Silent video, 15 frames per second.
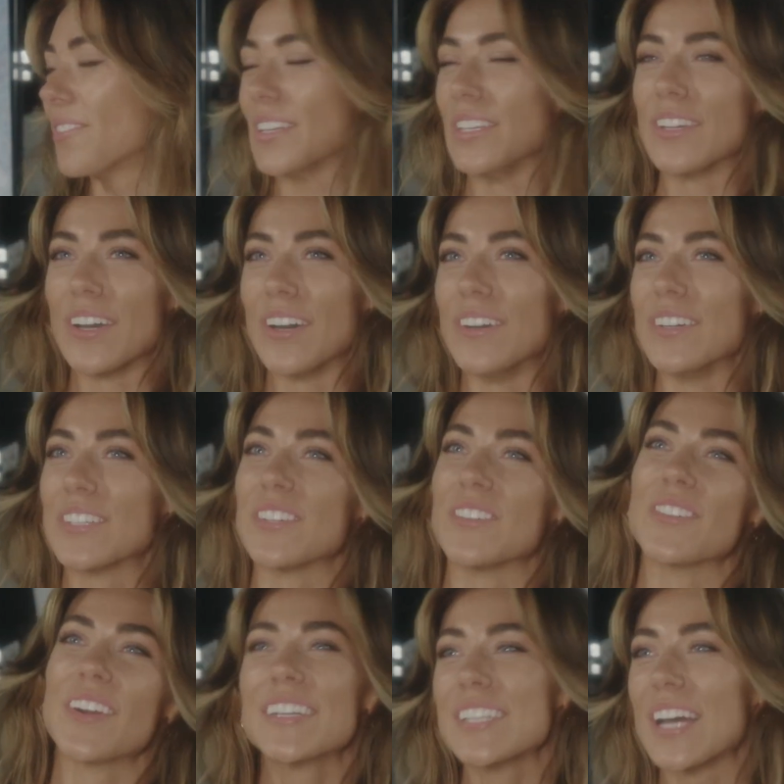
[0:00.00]
when you go to
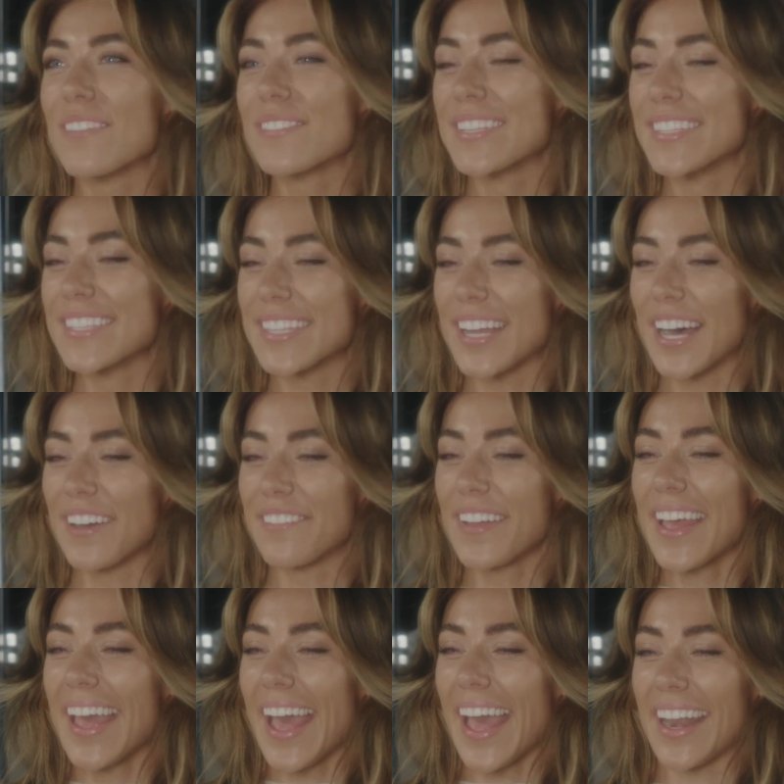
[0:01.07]
workshops and
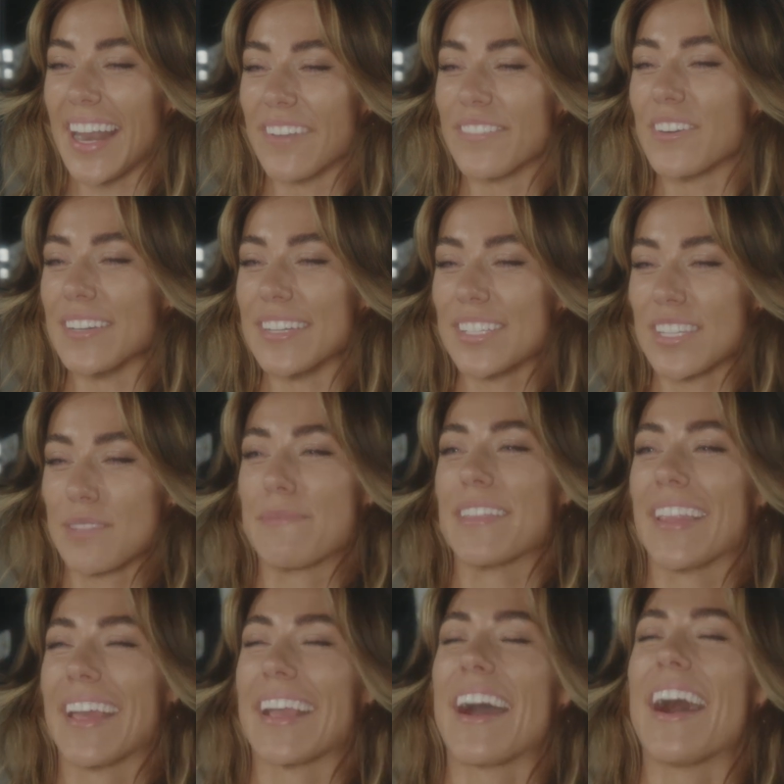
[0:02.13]
stuff, and I've always just
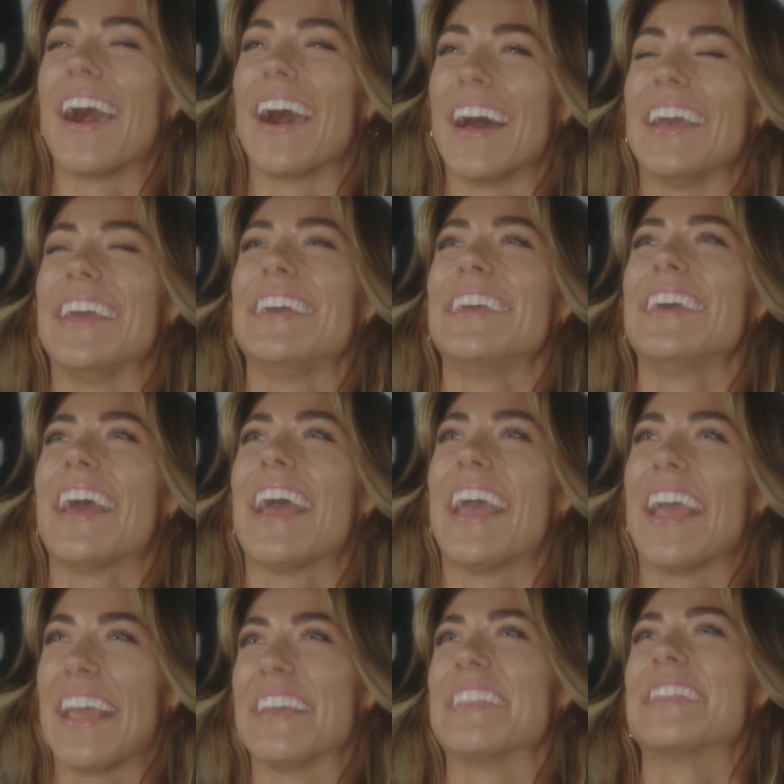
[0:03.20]
been like, I
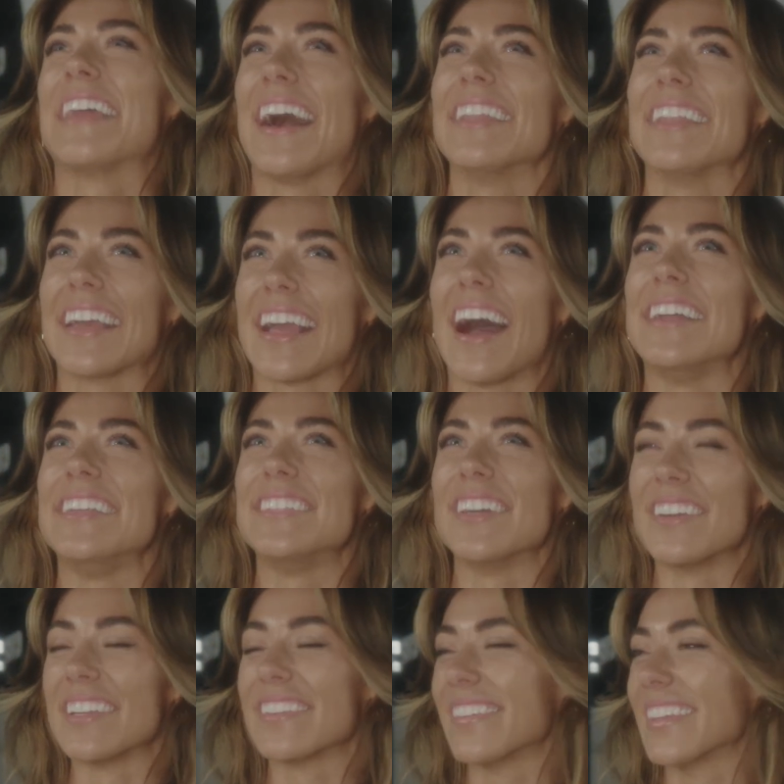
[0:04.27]
hate that. Like I
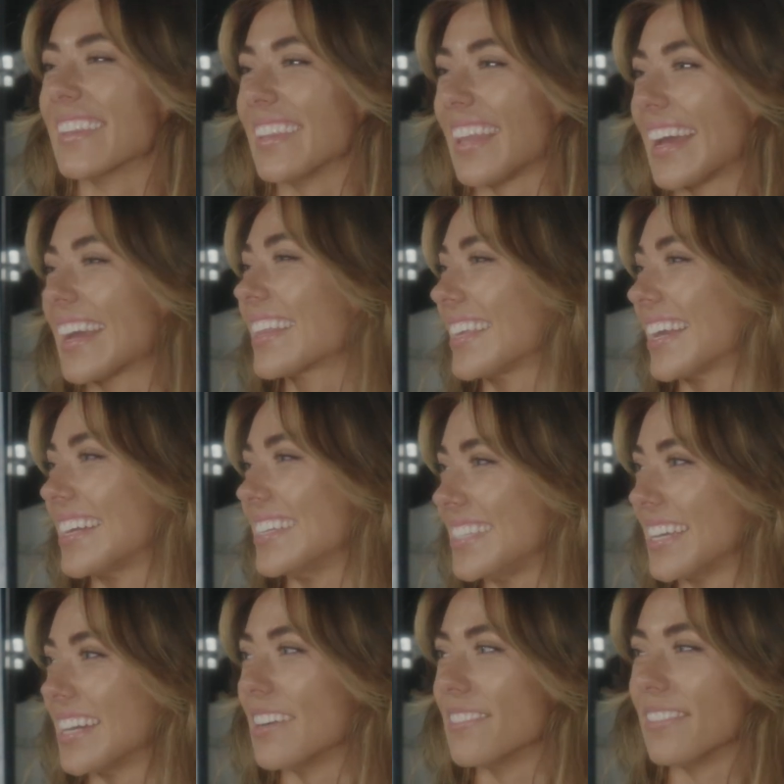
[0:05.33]
don't even like the
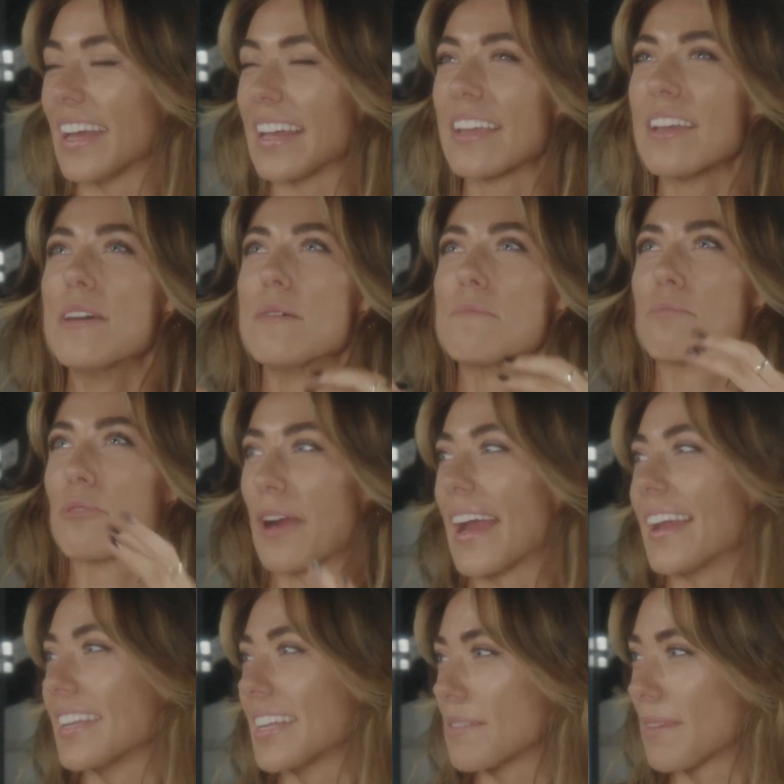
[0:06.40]
idea of like
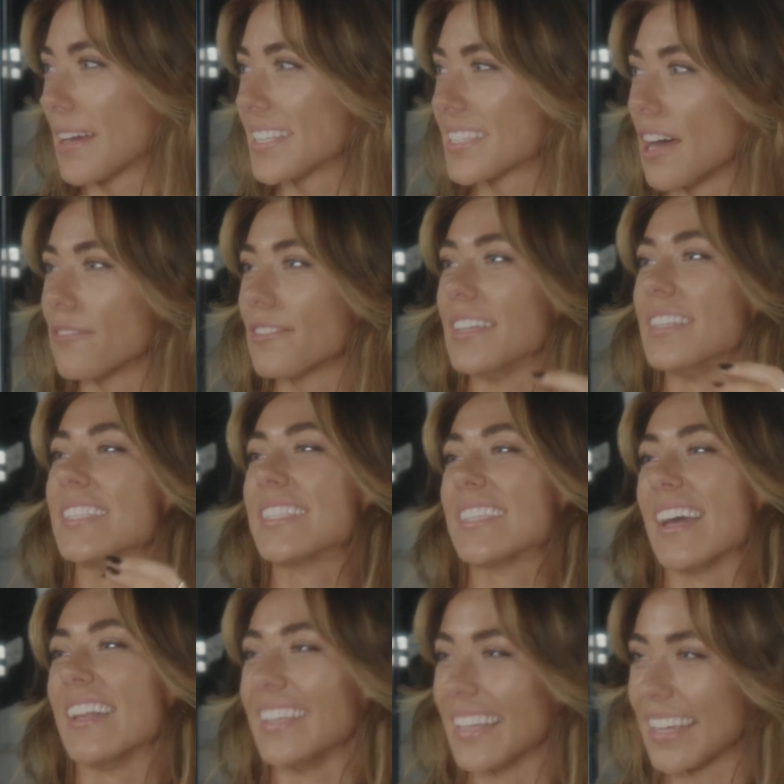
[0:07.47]
branding myself and
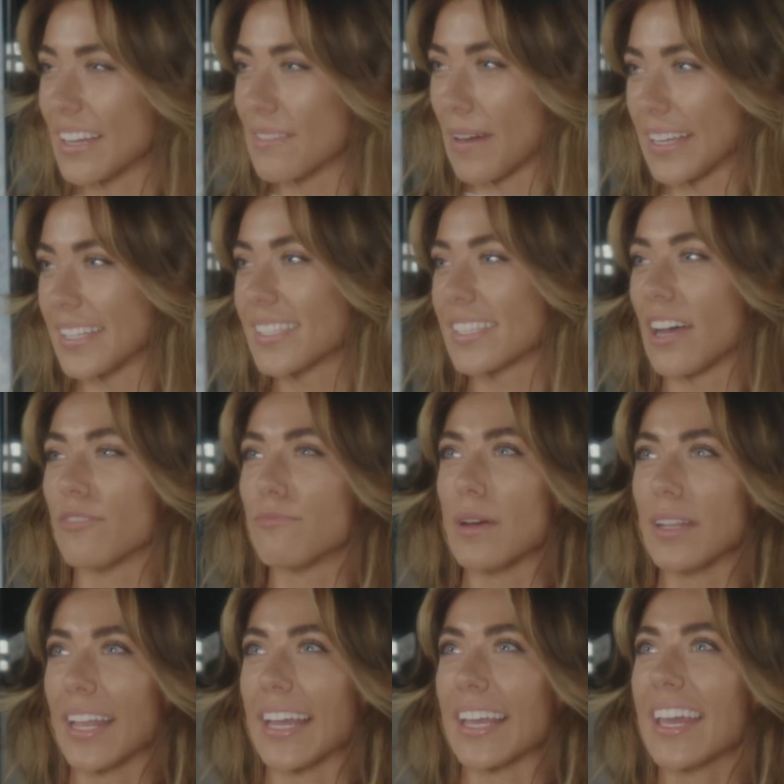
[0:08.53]
selling myself,
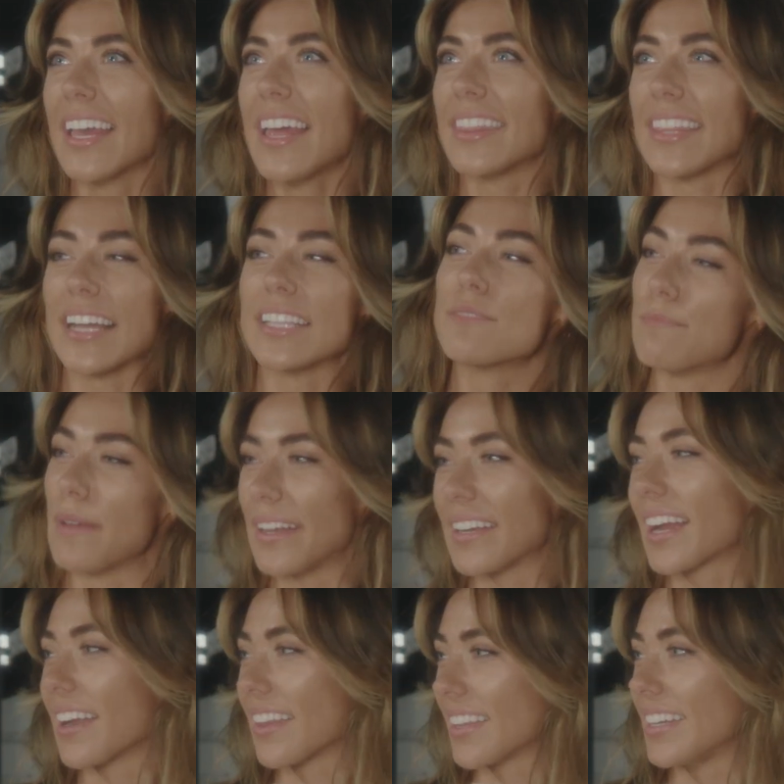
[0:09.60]
but like that's been
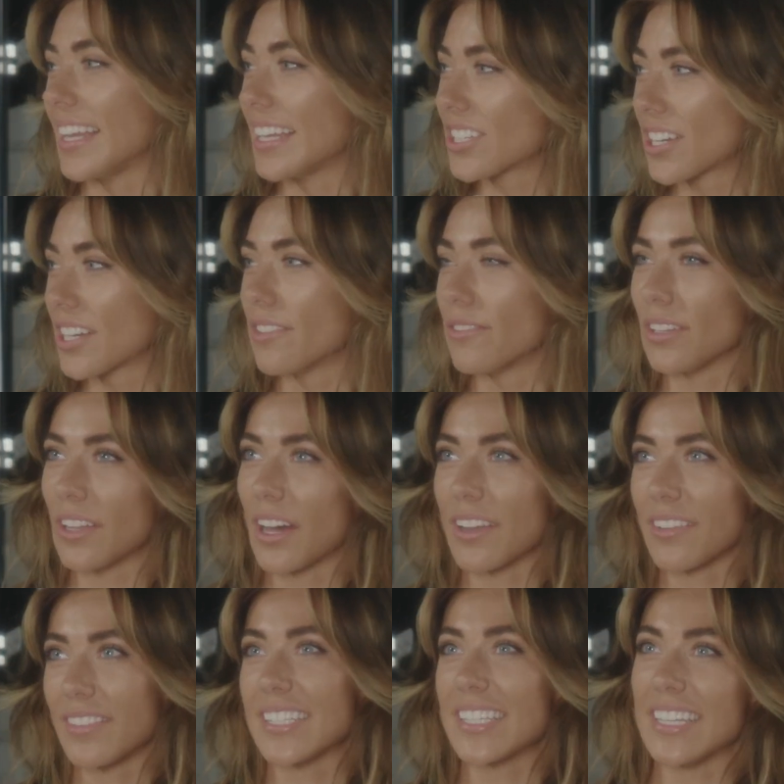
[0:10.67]
kind of the nature of a lot
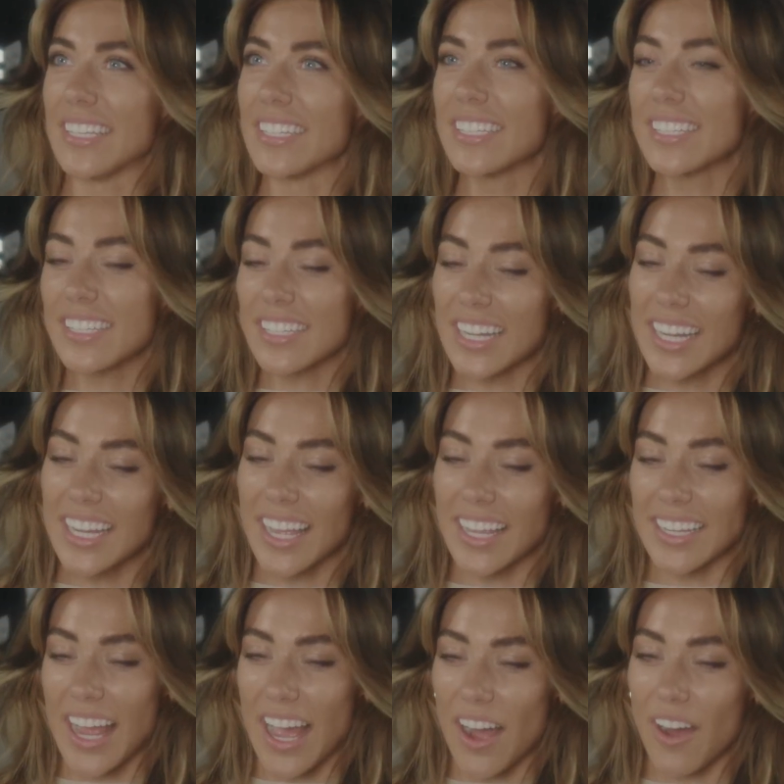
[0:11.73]
of this industry.
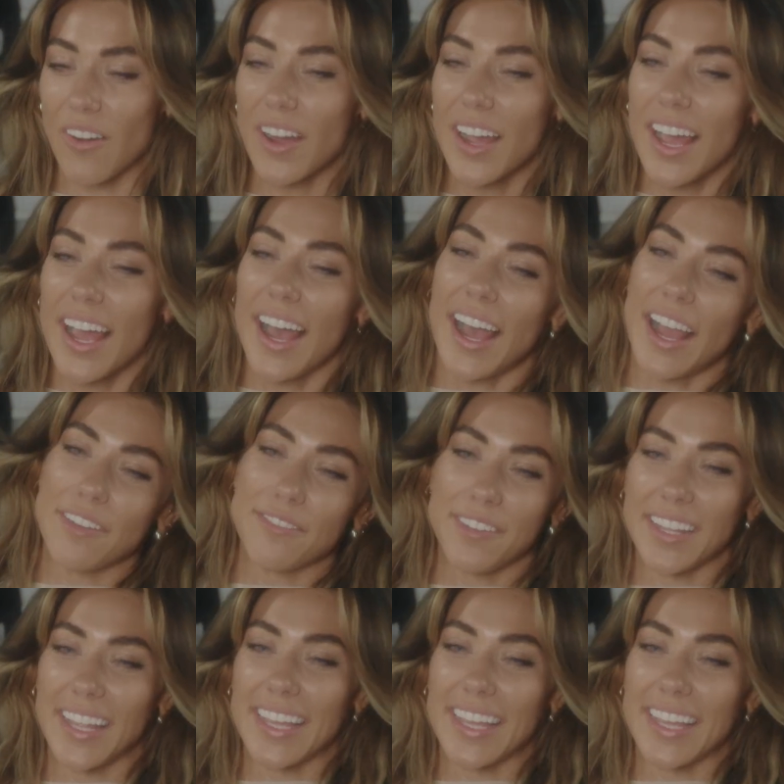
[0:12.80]
And now I feel